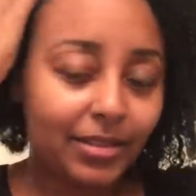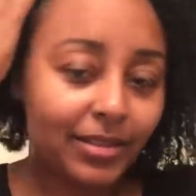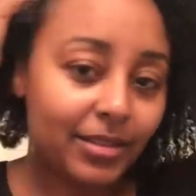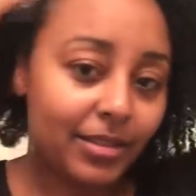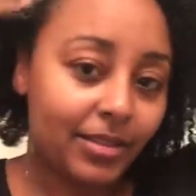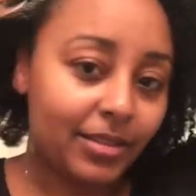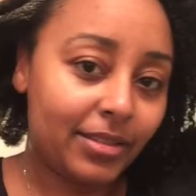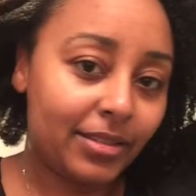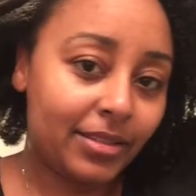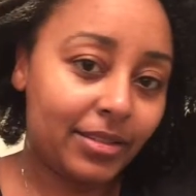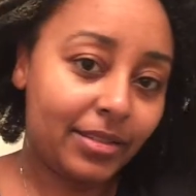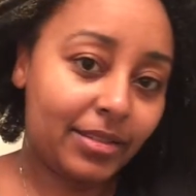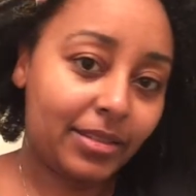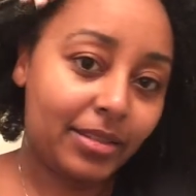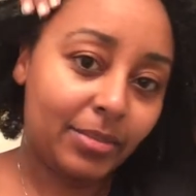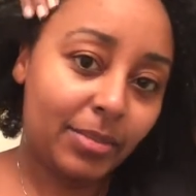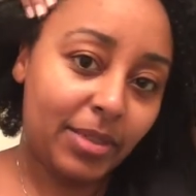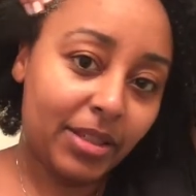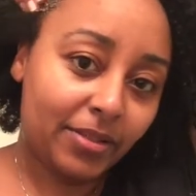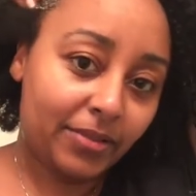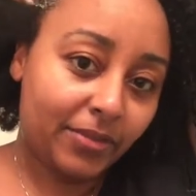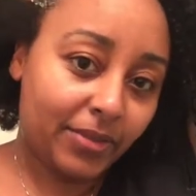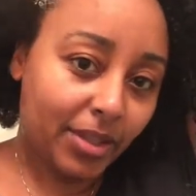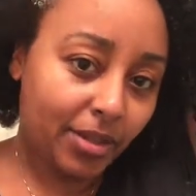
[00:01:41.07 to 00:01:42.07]
So this is going to be
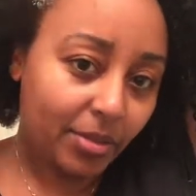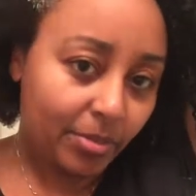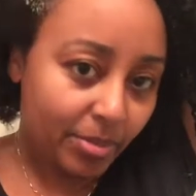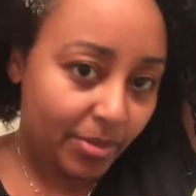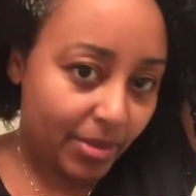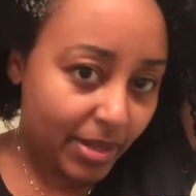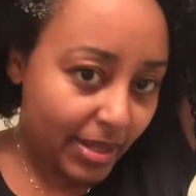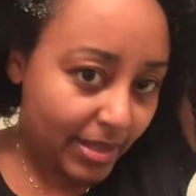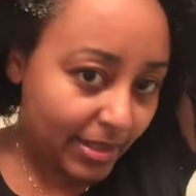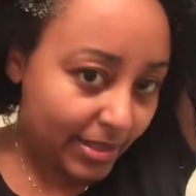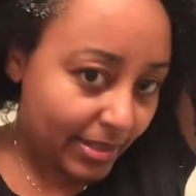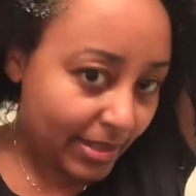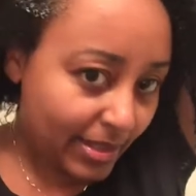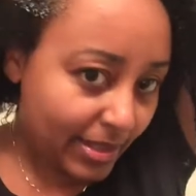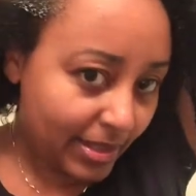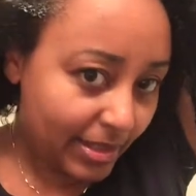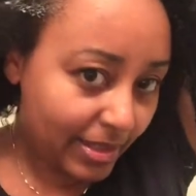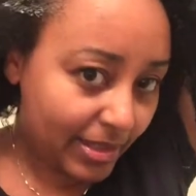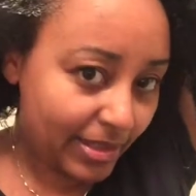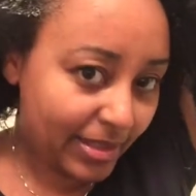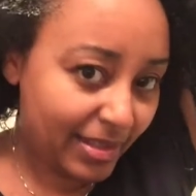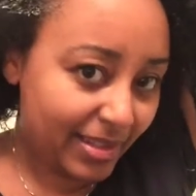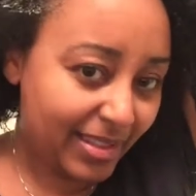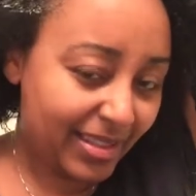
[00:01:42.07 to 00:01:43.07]
a fun
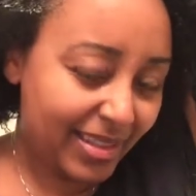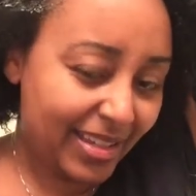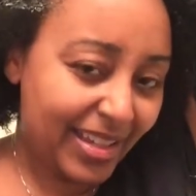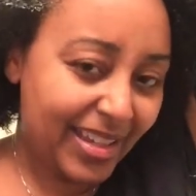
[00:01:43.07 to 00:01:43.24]
process.